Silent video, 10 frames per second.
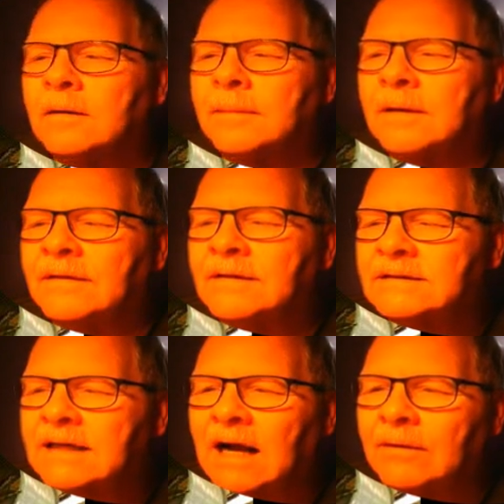But
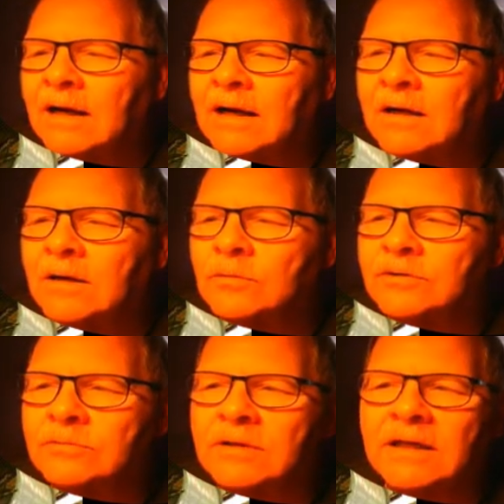this guy right here was
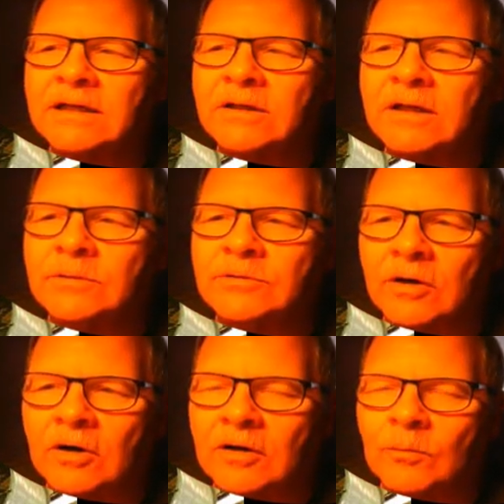really good. He was a
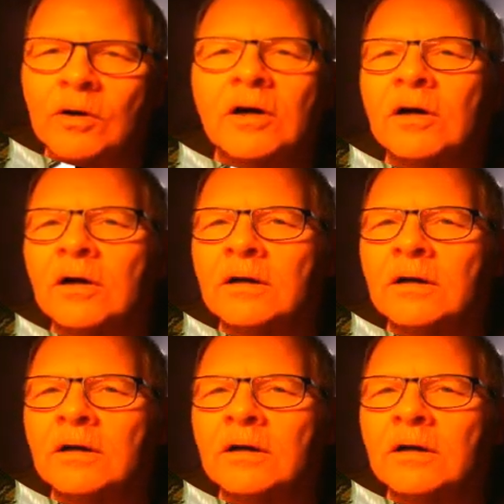hard worker.